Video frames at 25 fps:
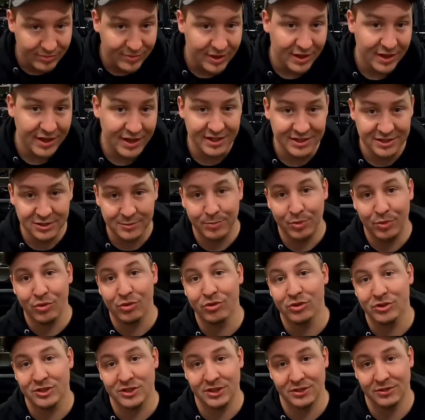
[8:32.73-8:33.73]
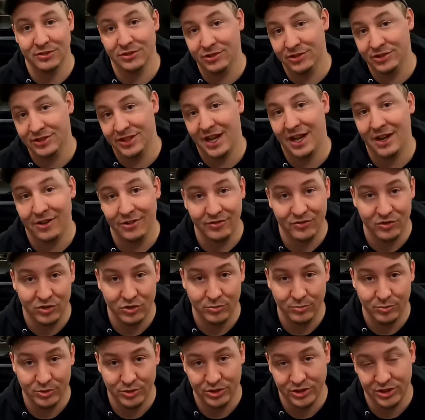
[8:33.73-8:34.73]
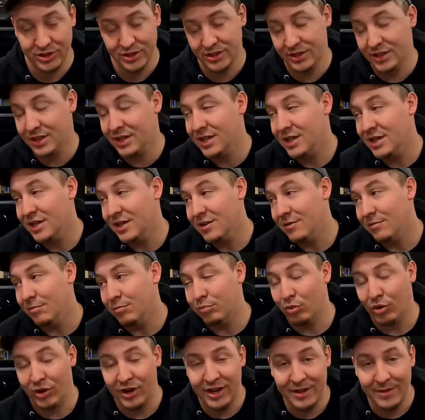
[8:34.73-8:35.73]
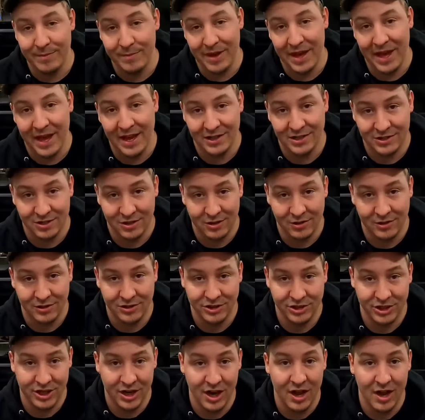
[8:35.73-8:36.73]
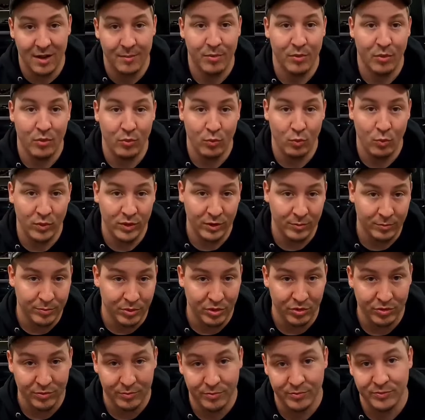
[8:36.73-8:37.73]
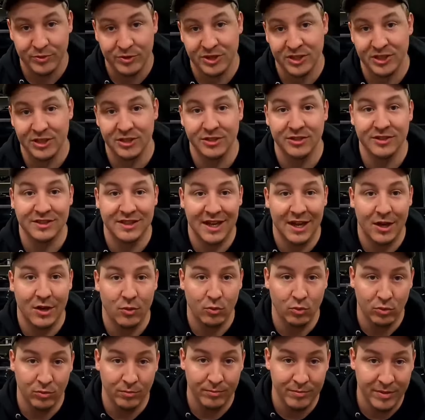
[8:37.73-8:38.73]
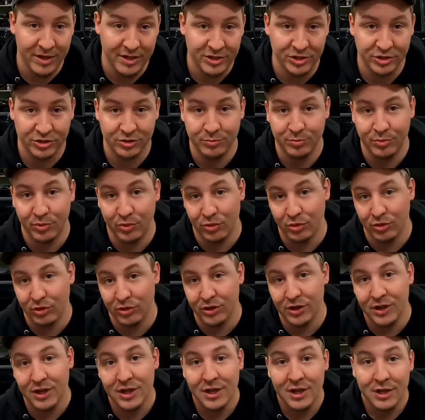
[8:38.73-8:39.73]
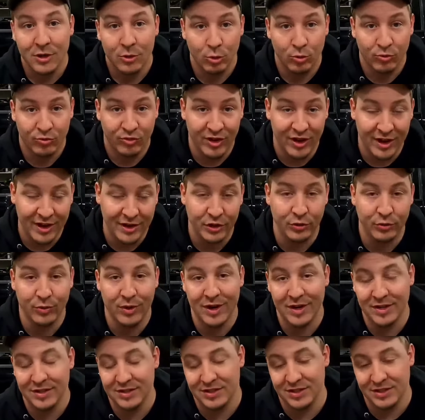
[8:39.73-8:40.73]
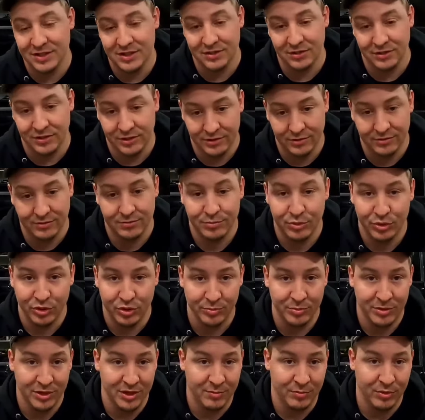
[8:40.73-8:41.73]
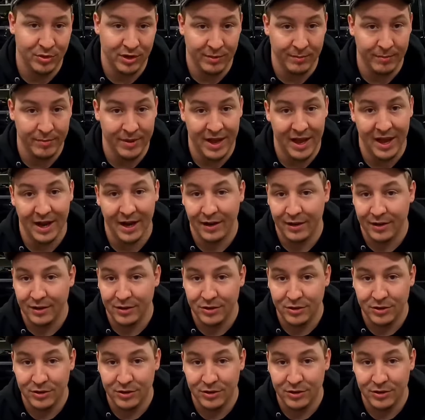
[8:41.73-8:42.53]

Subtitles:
He has to pull the cylinders out of your machine, bring it back to our shop. We'll pull the seals out, we'll measure the bore, we'll find the right seal and put them in and bring them back.